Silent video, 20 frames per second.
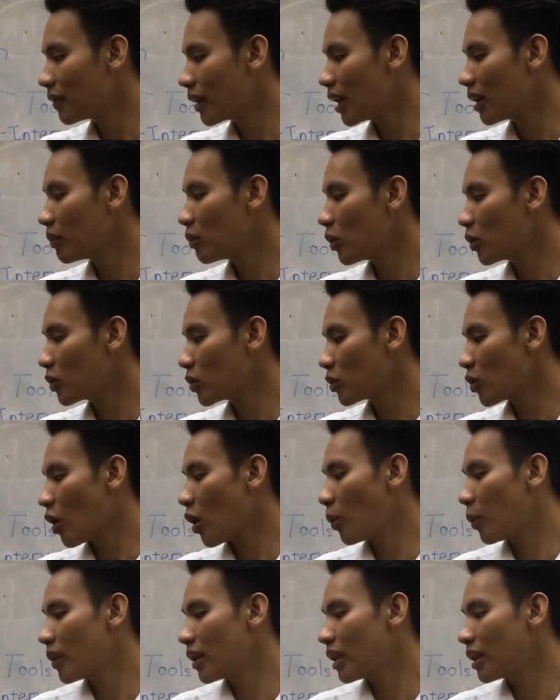and more to
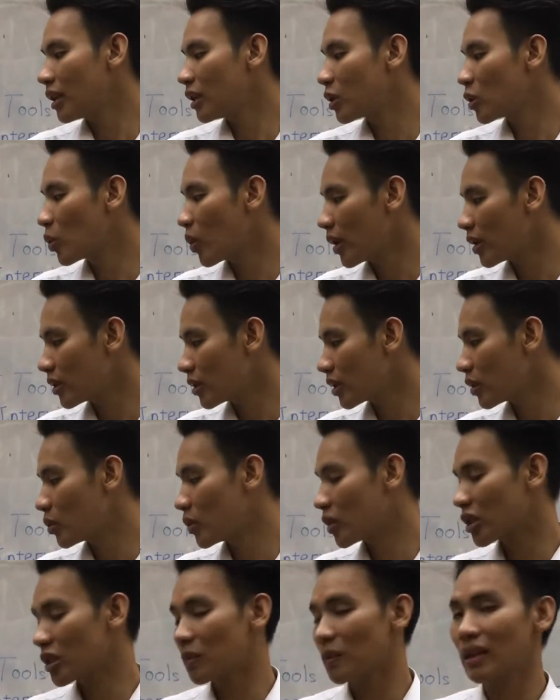open-ended question,
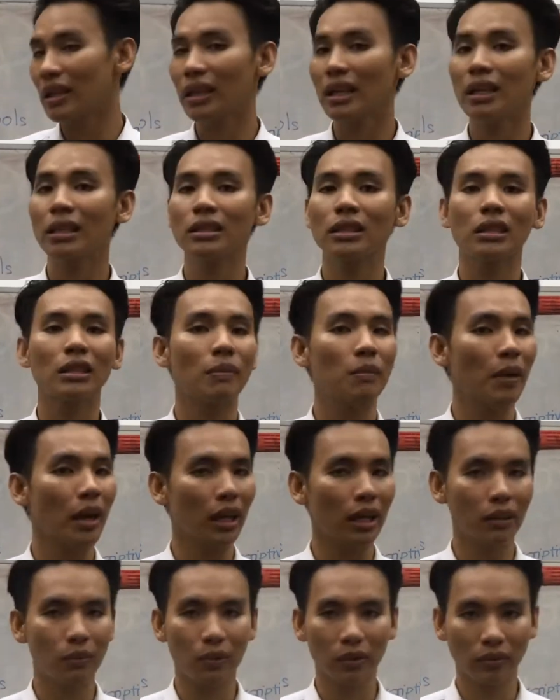which means it is
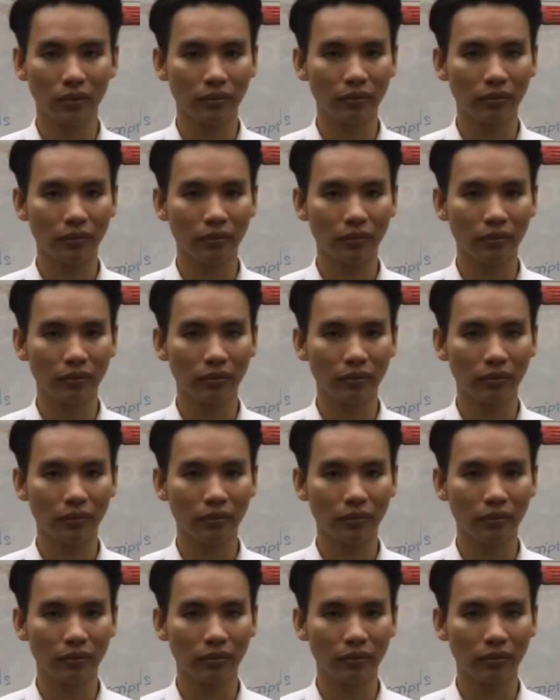debatable.